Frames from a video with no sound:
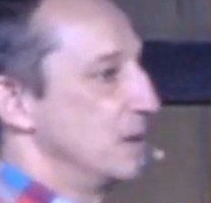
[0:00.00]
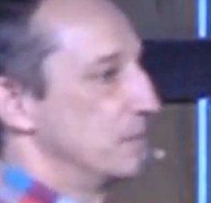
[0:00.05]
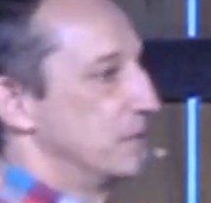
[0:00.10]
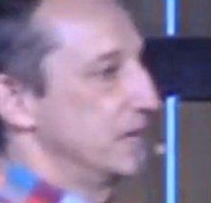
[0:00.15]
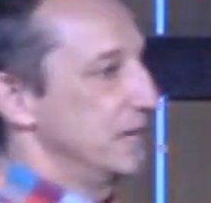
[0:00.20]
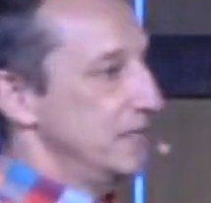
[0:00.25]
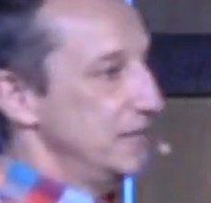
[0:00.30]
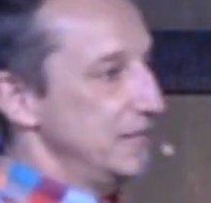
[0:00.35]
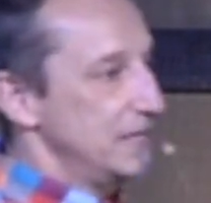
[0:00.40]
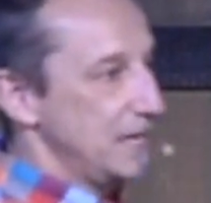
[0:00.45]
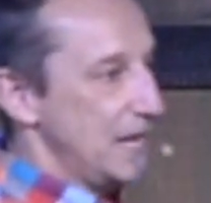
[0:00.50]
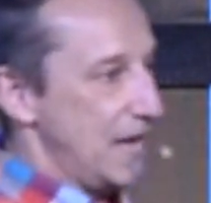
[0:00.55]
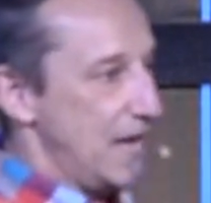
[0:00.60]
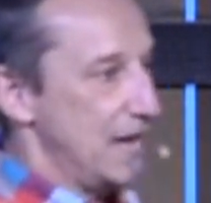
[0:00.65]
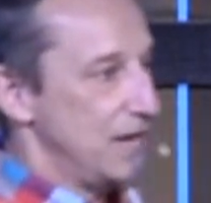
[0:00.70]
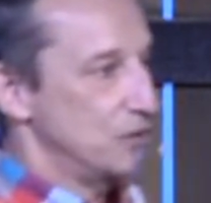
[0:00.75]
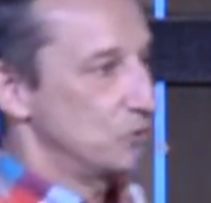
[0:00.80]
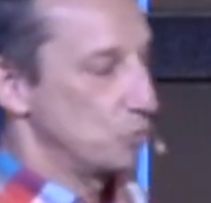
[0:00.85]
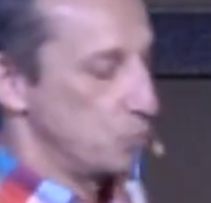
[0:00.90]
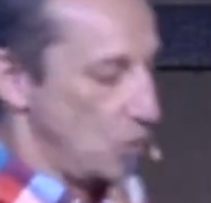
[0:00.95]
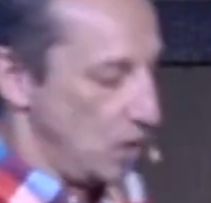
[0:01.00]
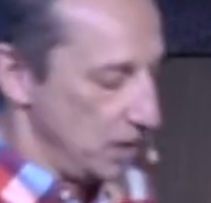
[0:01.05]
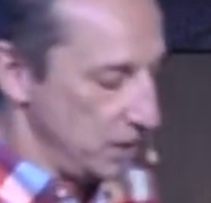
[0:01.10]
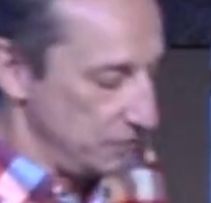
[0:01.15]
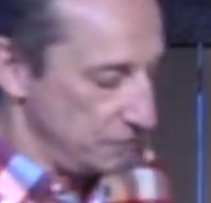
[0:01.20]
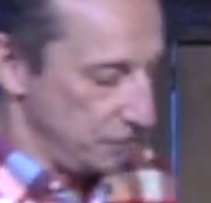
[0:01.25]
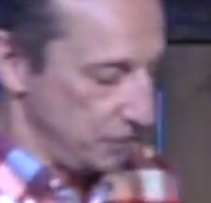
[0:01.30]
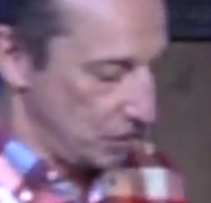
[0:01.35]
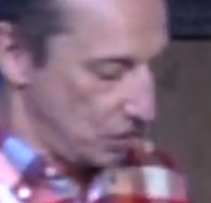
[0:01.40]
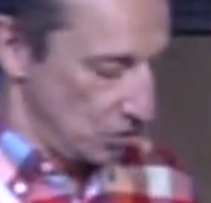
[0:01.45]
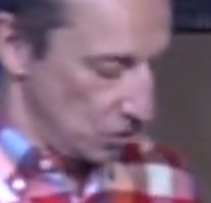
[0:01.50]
But in the end, one of the